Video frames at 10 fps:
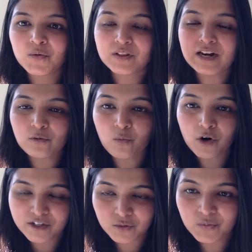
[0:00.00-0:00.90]
That
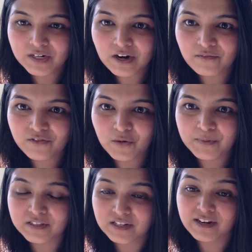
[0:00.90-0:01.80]
voice will come from
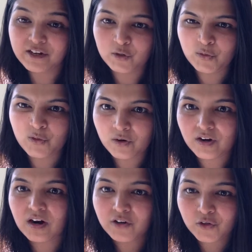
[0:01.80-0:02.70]
inside you.
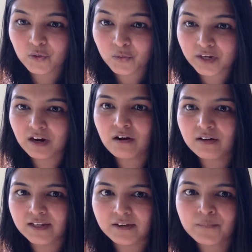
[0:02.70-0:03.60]
You're looking
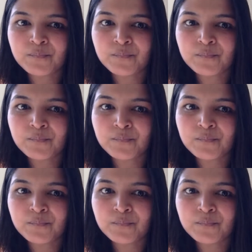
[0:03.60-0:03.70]
ugly.